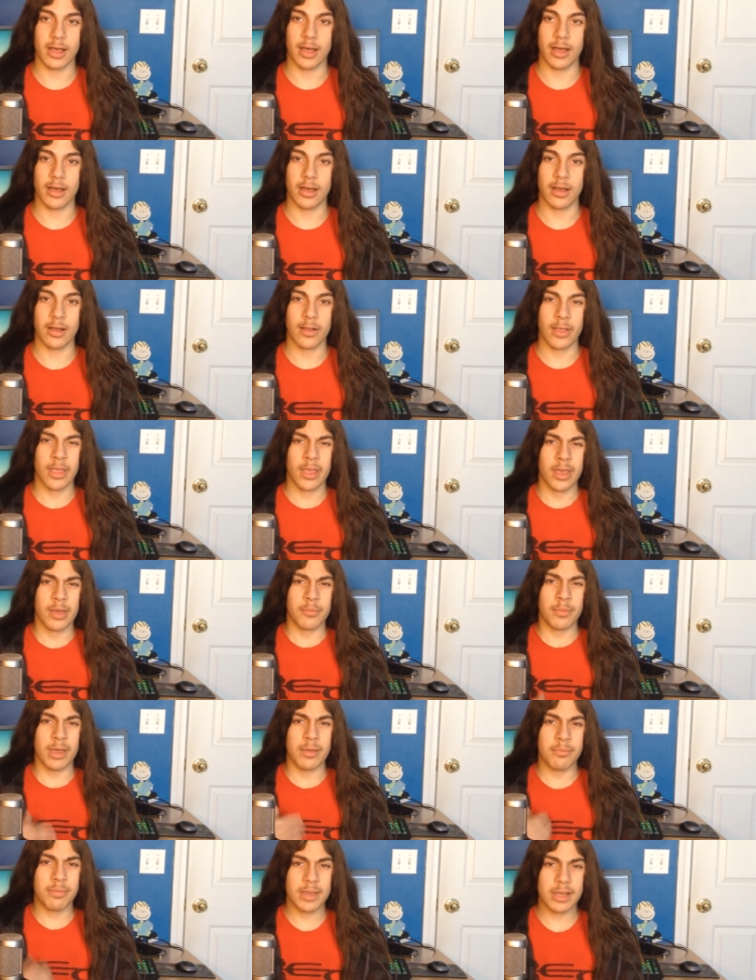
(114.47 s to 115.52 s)
Uh,
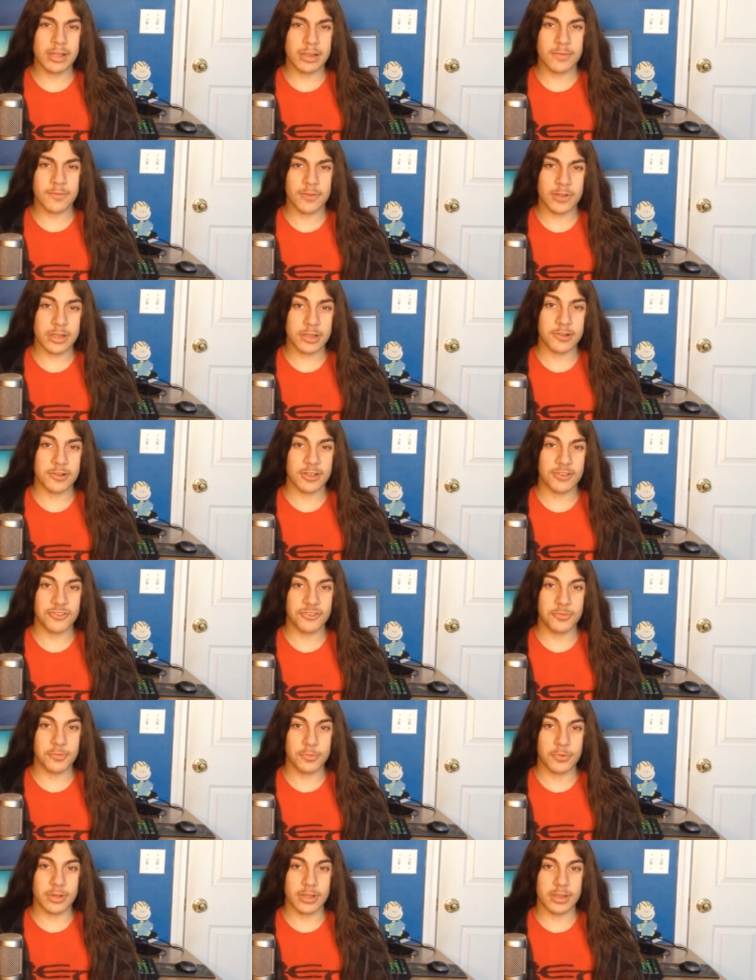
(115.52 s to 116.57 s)
my biggest
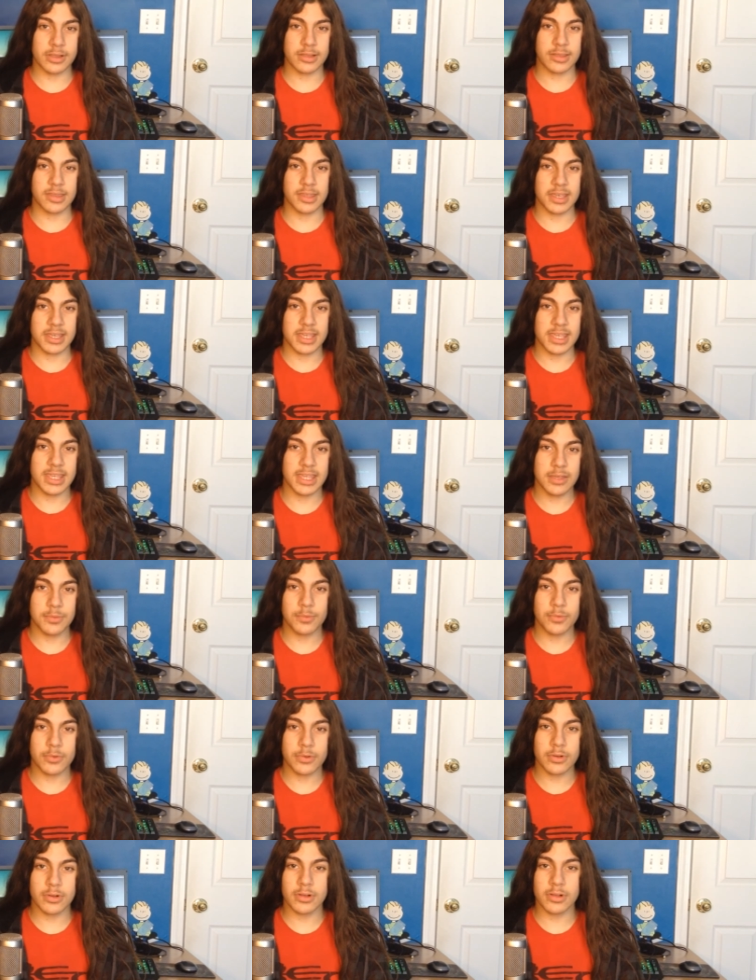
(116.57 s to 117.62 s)
frustration was the
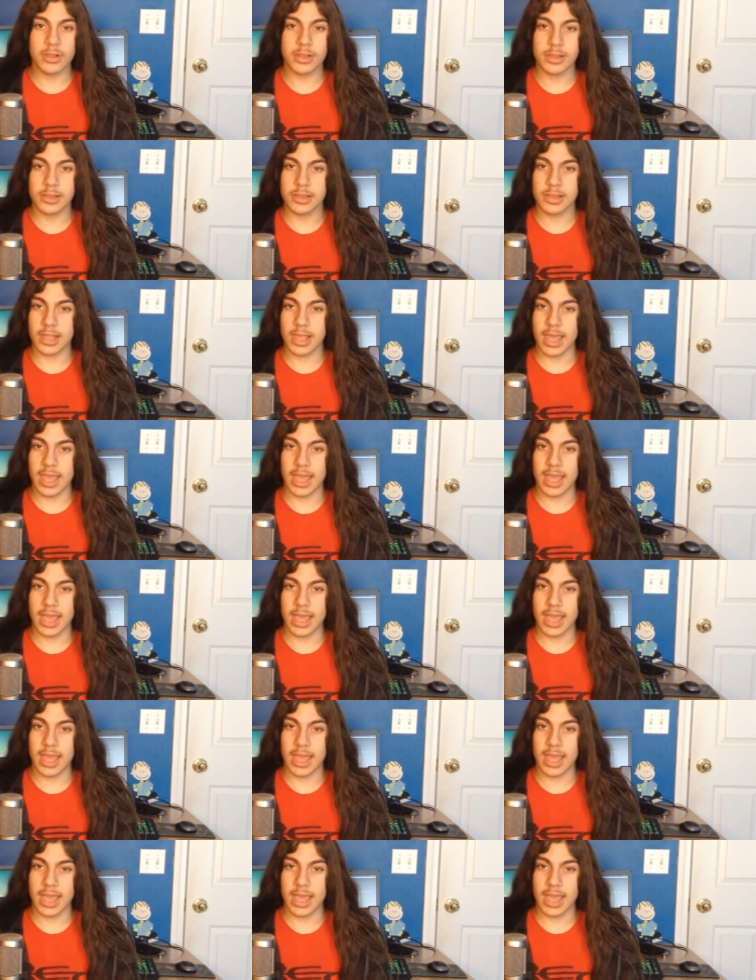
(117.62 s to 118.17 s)
keyboards